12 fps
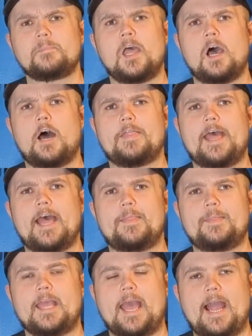that had
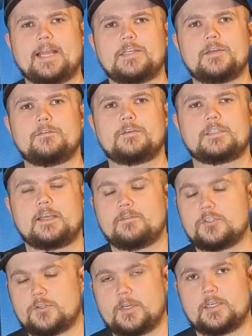the active
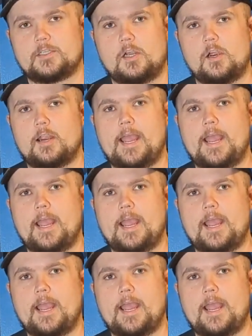7-string guitar,